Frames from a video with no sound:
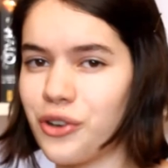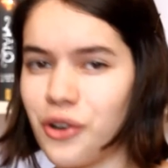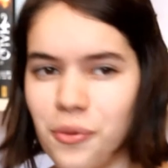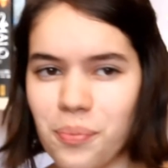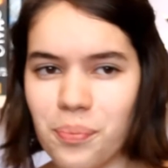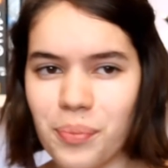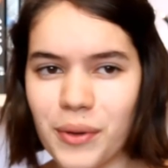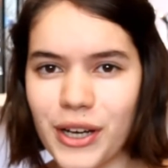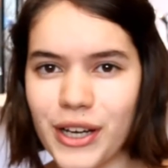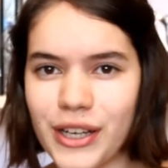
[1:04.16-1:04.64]

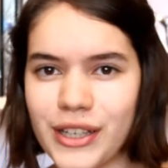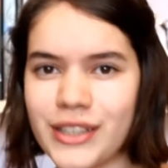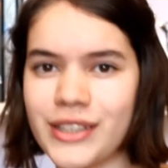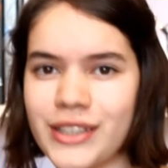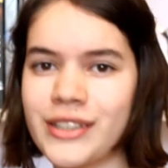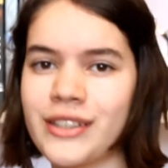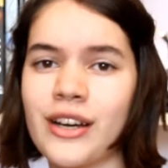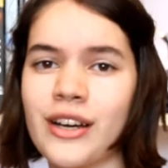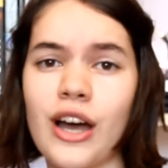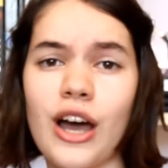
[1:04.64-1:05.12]
notebook,
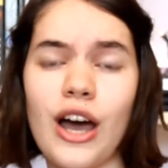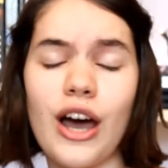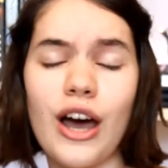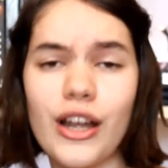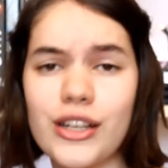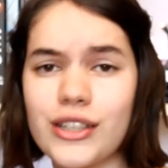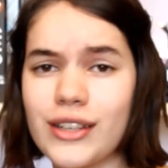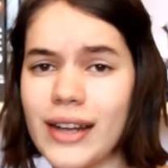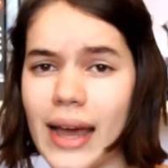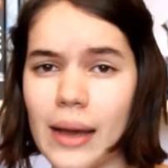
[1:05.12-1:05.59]

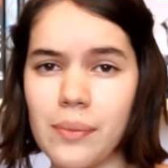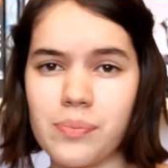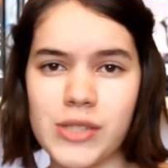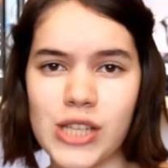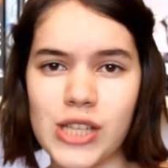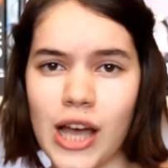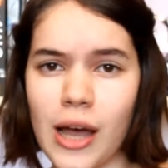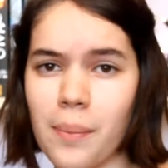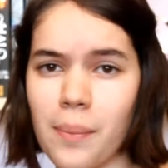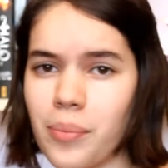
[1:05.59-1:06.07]
on your
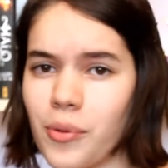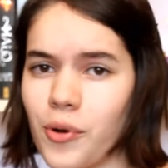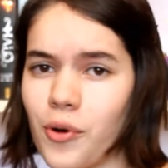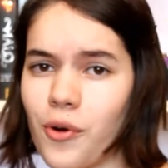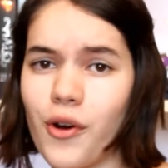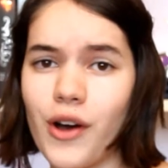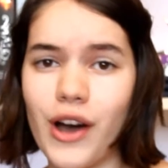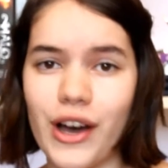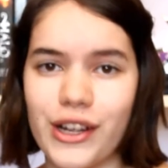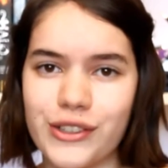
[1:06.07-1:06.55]

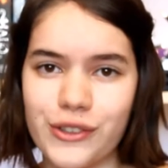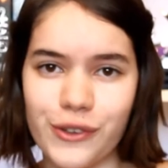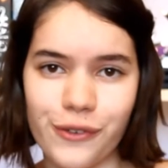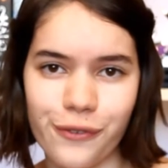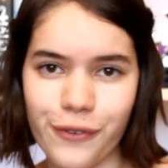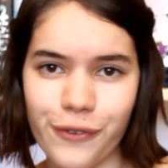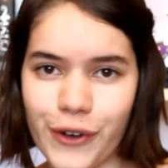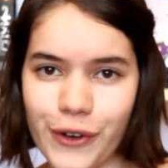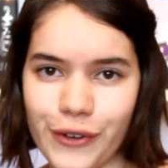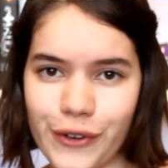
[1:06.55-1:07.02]
laptop, or on
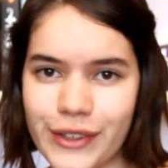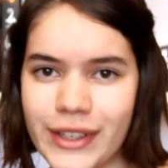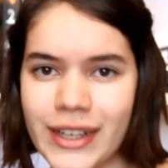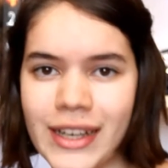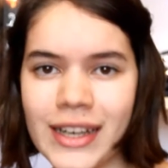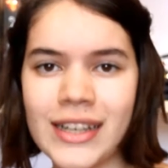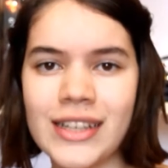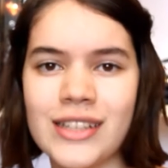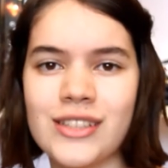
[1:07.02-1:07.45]
your phone.